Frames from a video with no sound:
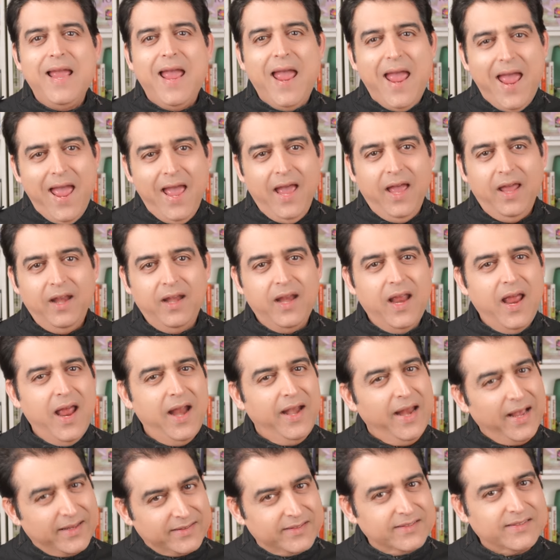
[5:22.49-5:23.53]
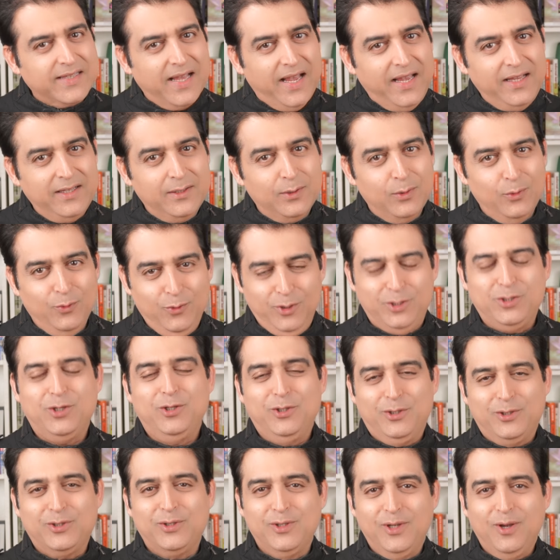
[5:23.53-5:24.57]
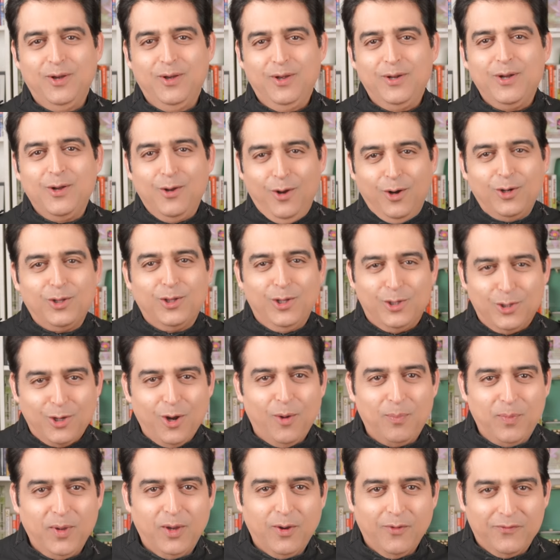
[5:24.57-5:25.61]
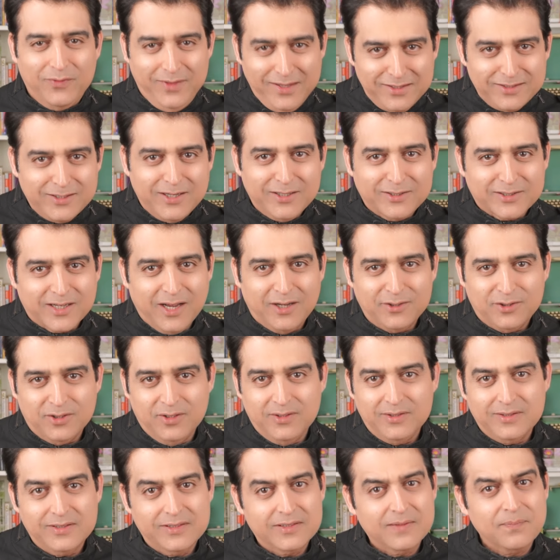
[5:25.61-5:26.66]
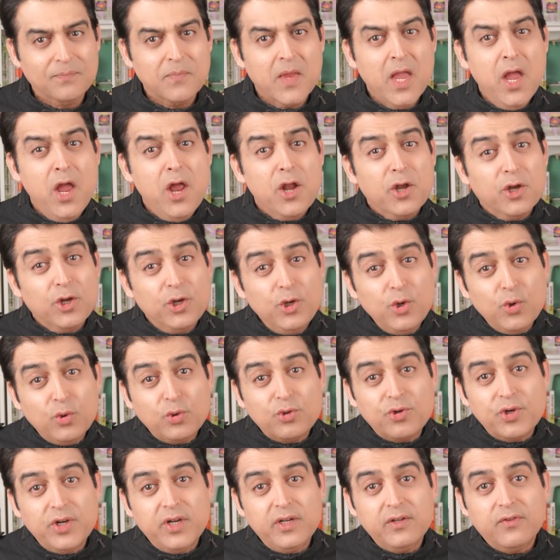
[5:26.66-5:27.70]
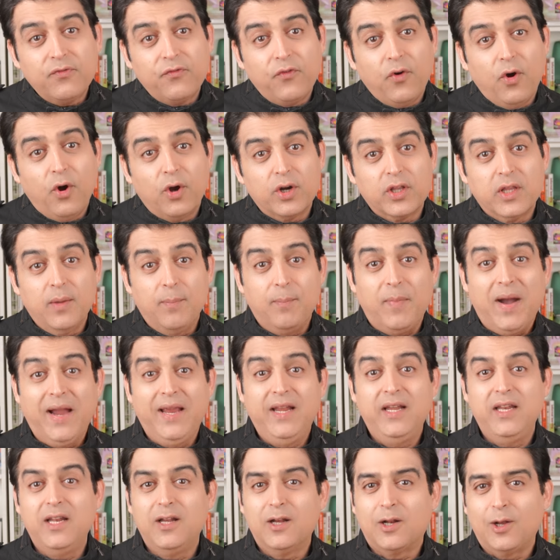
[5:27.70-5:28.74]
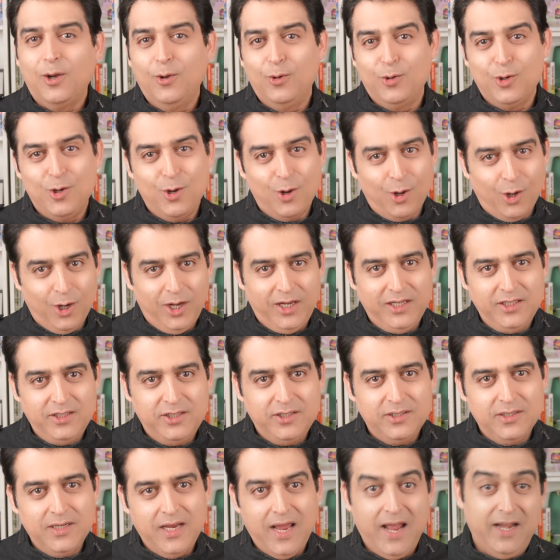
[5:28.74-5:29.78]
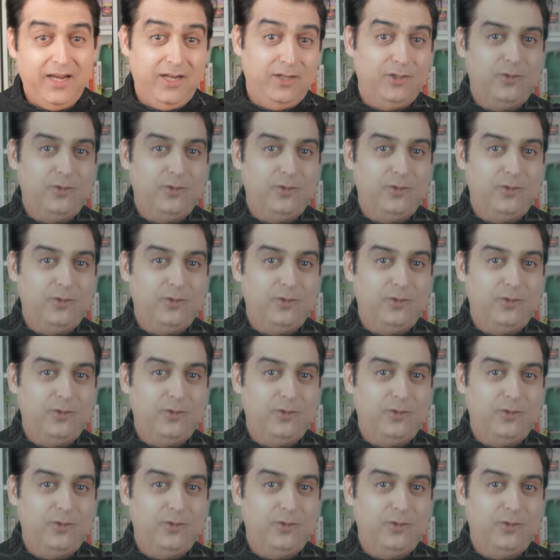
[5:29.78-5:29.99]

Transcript: air, and exercise, which is not the topic of this discussions, nutrients for the mind include knowledge and